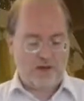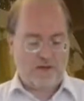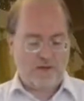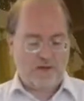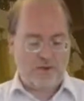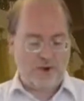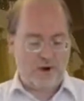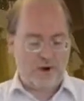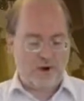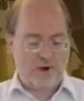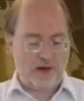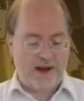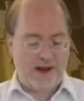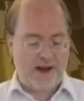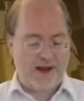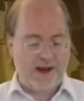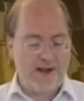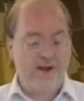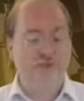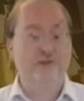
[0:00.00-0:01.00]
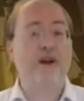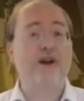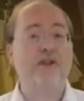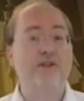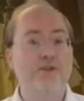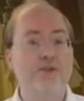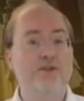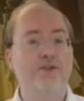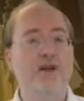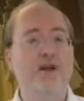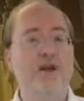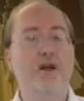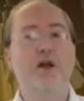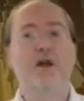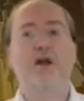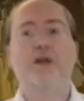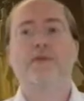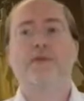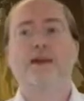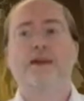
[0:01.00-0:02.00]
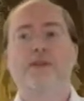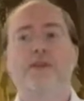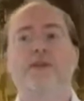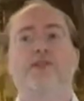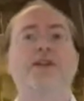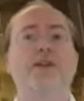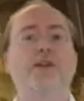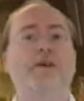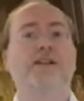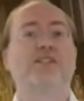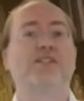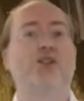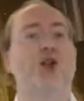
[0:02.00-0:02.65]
for any value, that generates